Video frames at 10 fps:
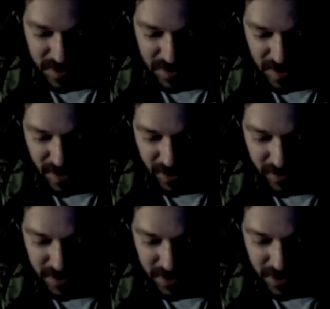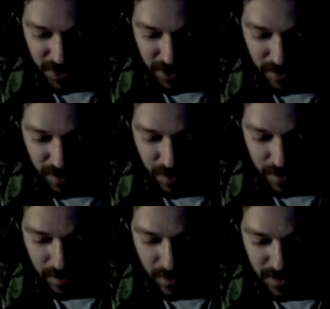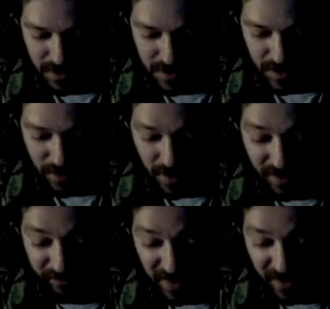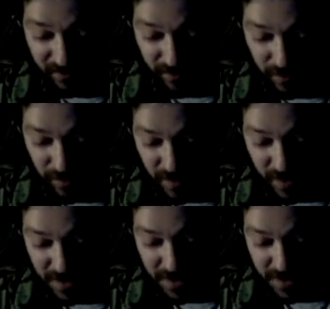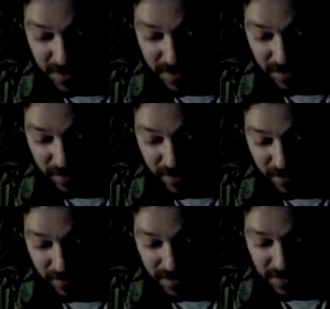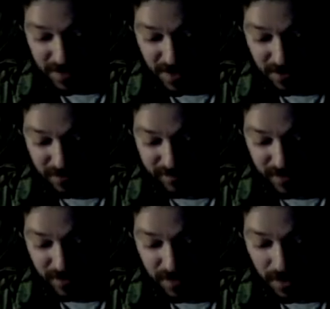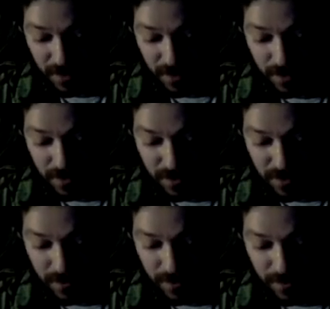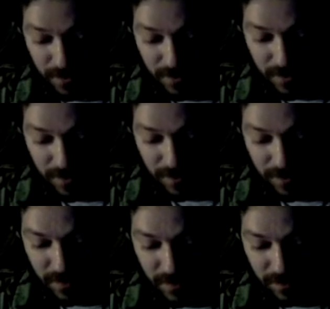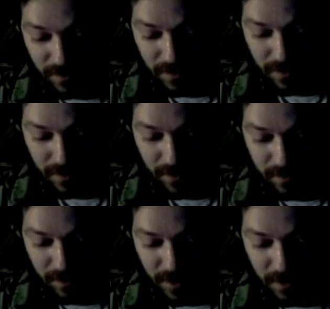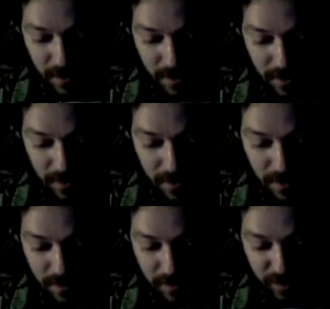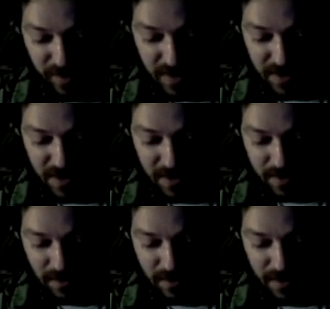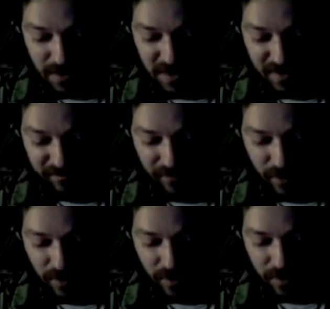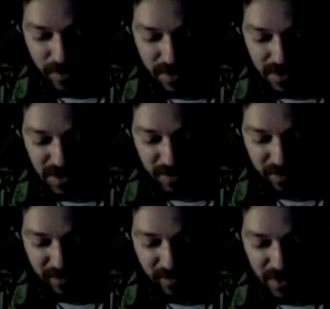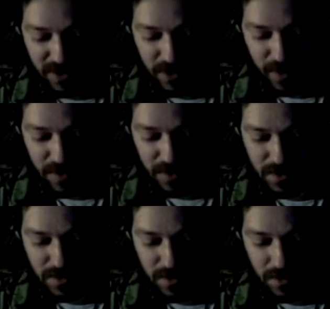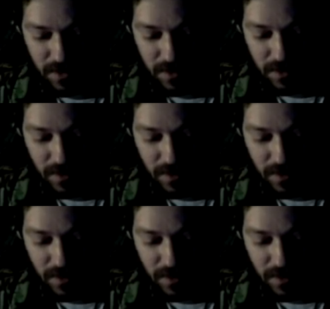done, as I say, I know this is new. As I say, well, I've paid for all mine, you see, so, you know, as I say, it costs fucking money. So, you know, I'm piercing the tinfoil with the tip of my tweezers.